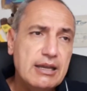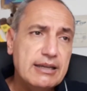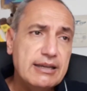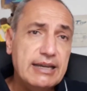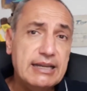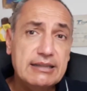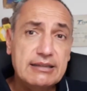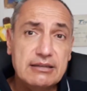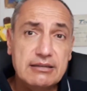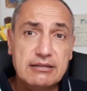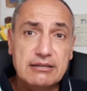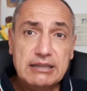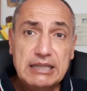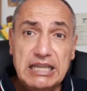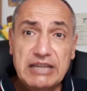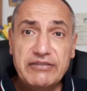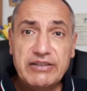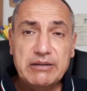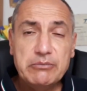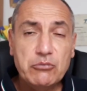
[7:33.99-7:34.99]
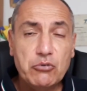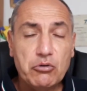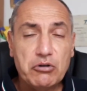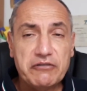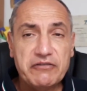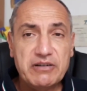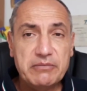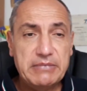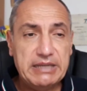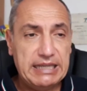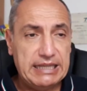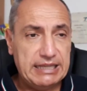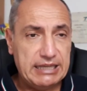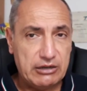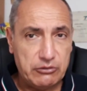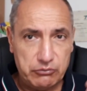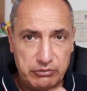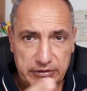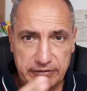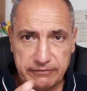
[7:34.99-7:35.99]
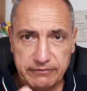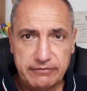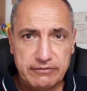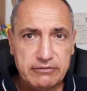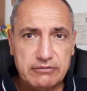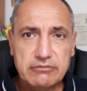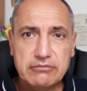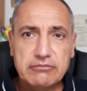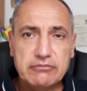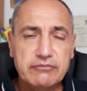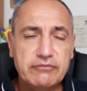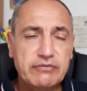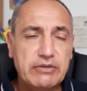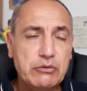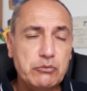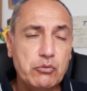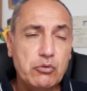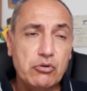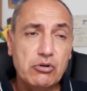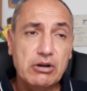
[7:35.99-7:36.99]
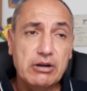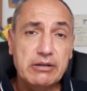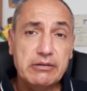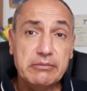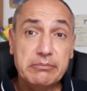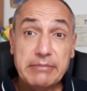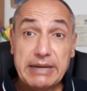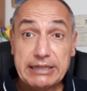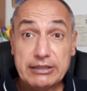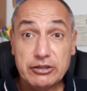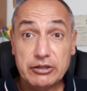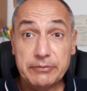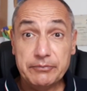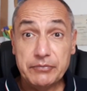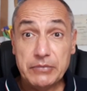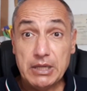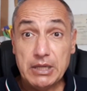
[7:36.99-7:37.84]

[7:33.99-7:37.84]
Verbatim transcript: get even more familiar with the whole matter.